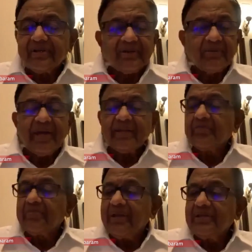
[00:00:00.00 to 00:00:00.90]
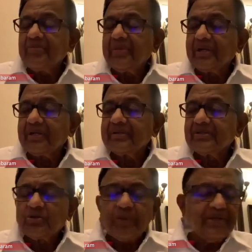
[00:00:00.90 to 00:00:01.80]
we had the pandemic.
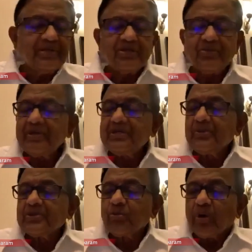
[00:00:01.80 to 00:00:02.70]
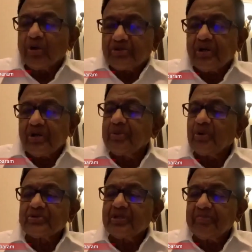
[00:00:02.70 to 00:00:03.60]
2020 was washed out
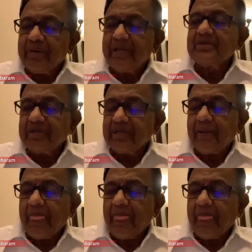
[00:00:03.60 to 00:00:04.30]
because of the pandemic.